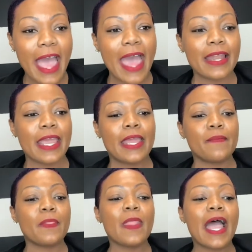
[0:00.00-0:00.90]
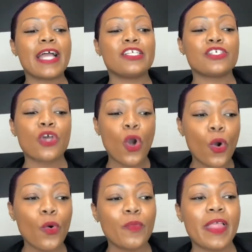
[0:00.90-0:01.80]
that, and I just
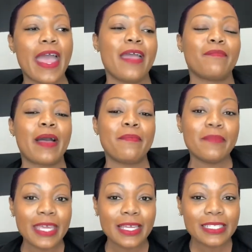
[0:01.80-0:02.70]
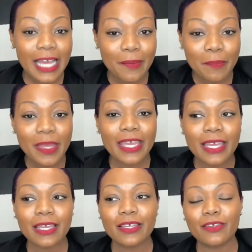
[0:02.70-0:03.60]
hope that by me
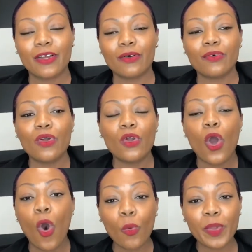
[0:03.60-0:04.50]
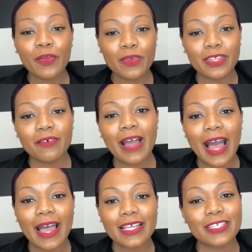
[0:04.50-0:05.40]
being, open with you
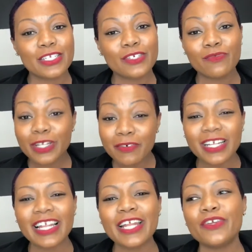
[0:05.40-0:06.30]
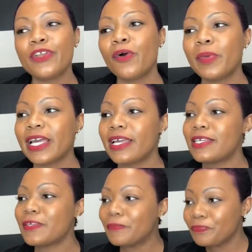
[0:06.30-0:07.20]
guys and just really, really letting you know,
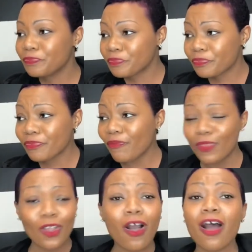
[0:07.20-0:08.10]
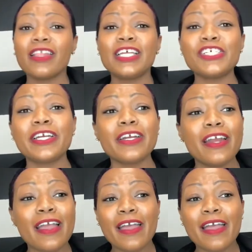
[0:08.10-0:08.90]
because all this year